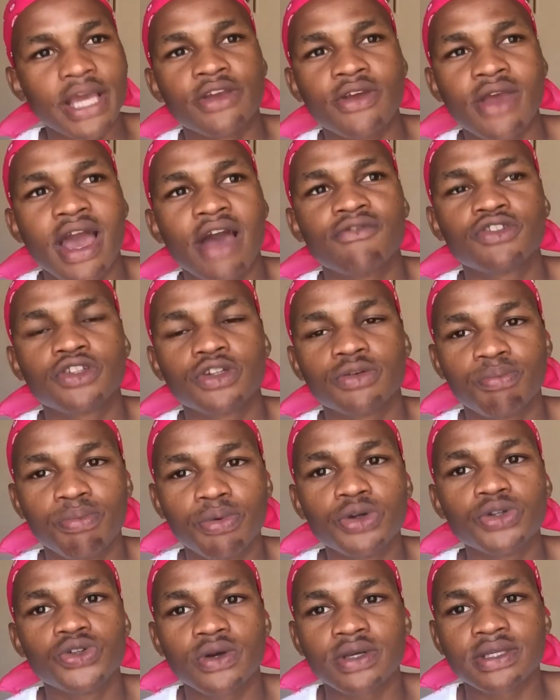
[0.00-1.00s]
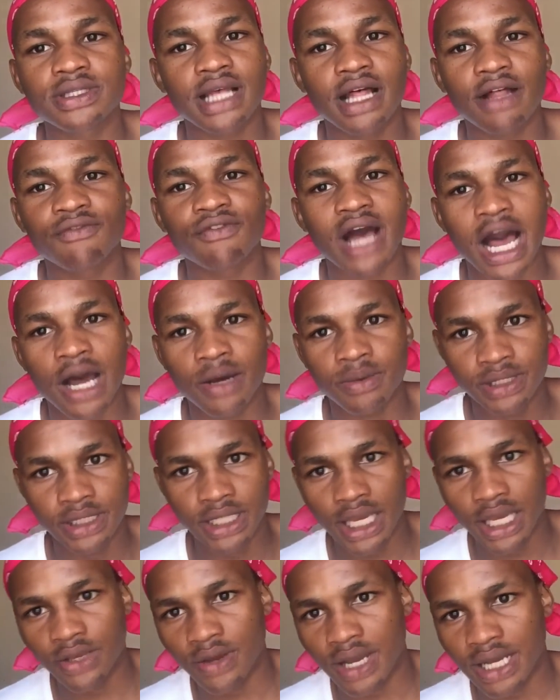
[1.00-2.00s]
You have to put yourself out
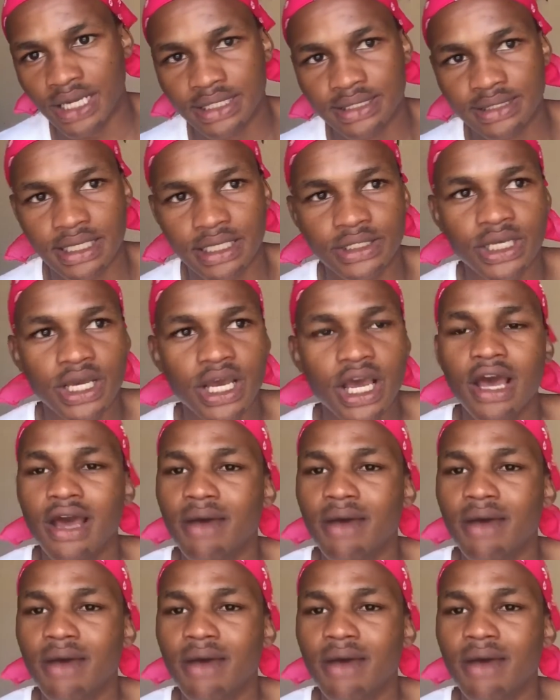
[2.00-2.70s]
there, you understand?